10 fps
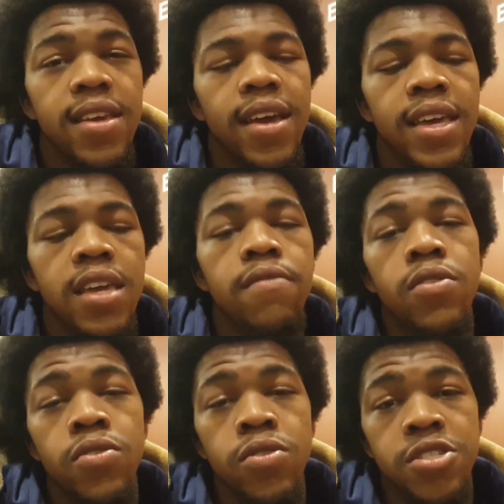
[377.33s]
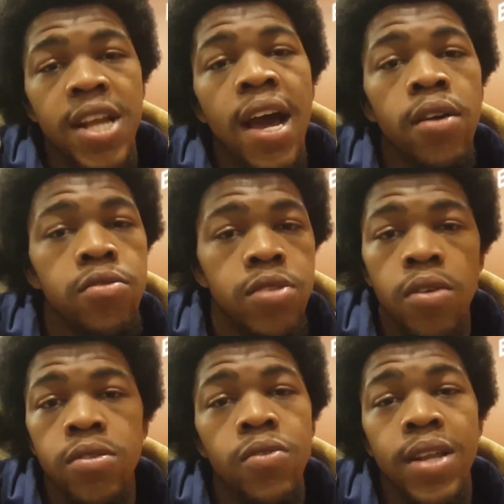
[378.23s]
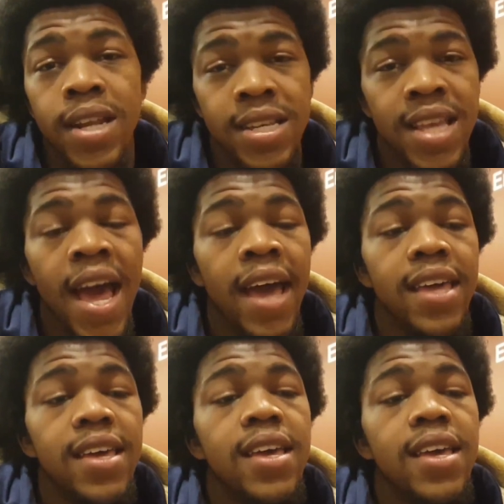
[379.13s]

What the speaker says: And even though you're a child, you don't know that that's hot,